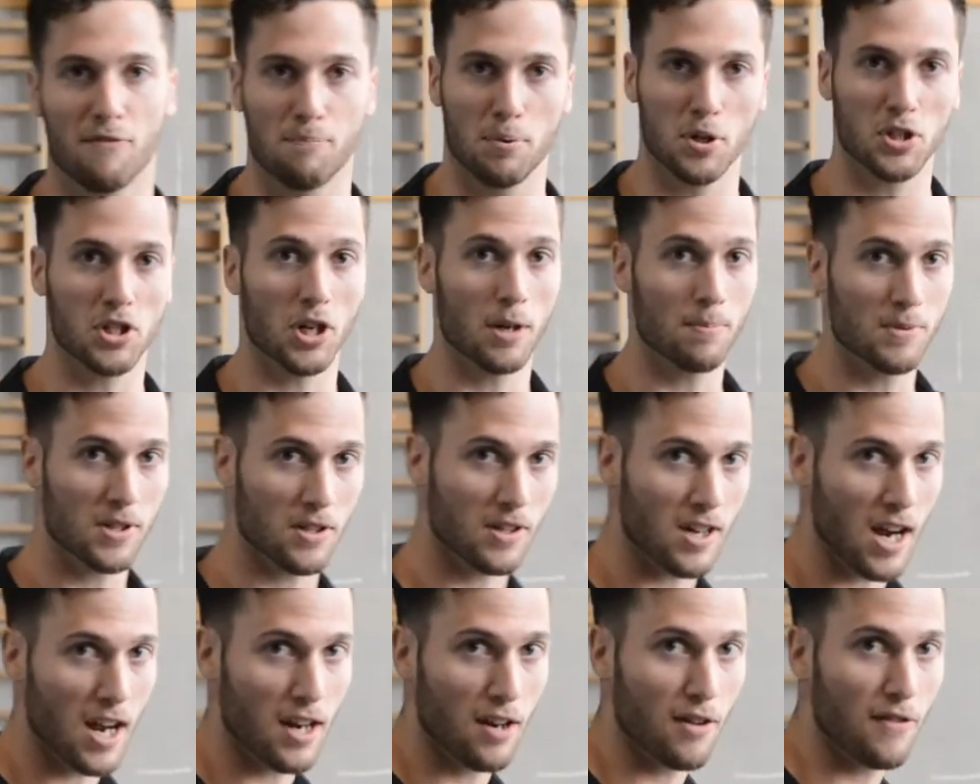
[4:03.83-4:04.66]
push-ups are
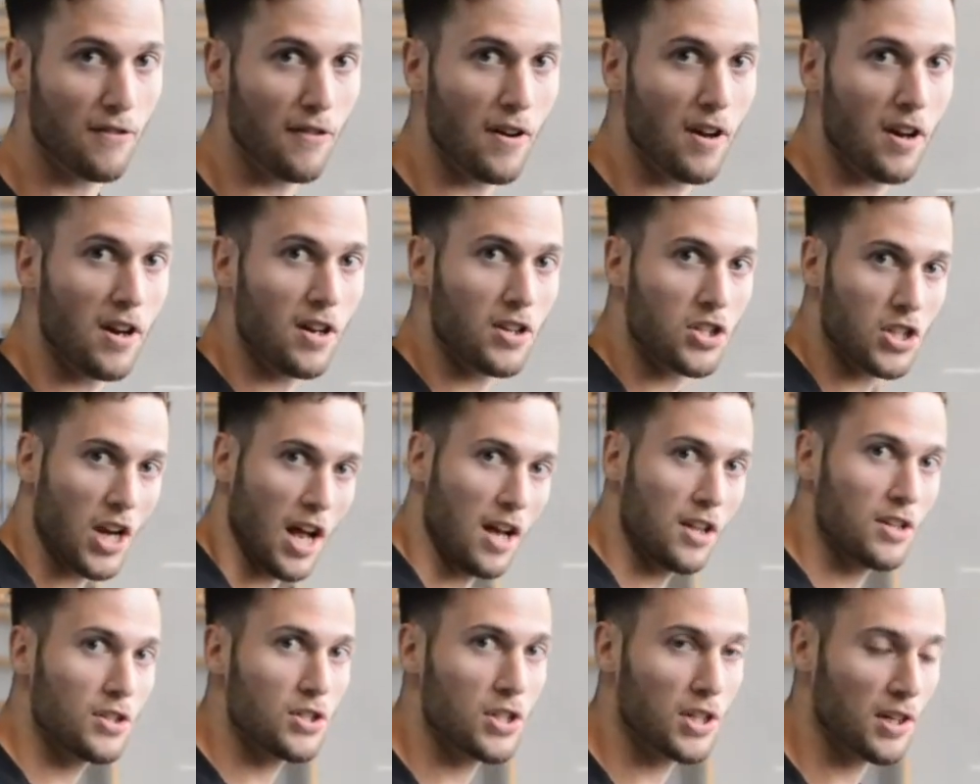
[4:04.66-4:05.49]
kind of
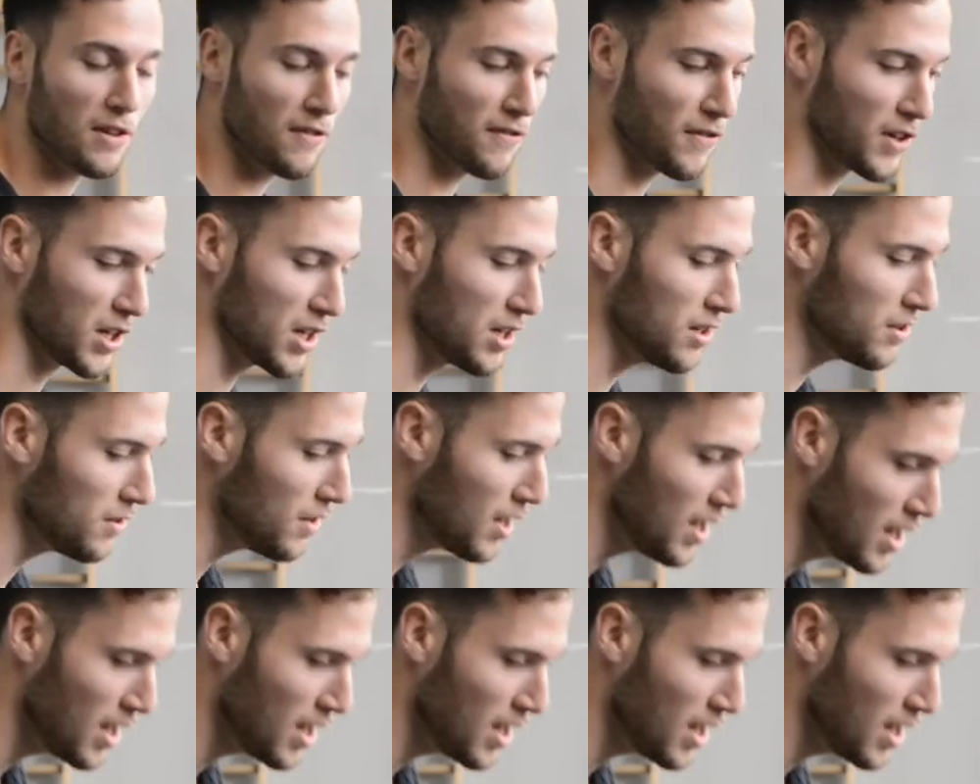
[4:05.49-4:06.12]
challenging for you,